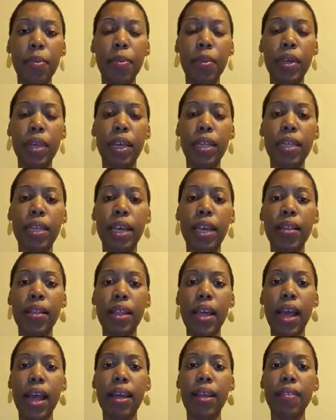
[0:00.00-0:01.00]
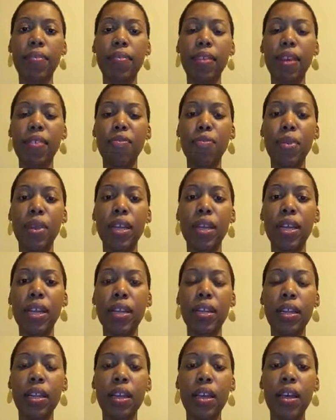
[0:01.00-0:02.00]
People can get that if they've been
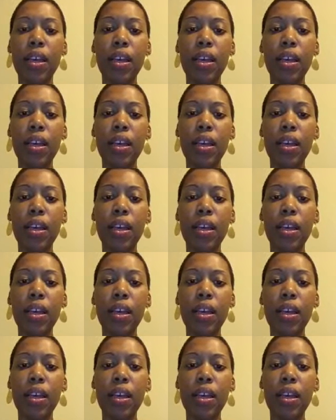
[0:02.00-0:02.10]
in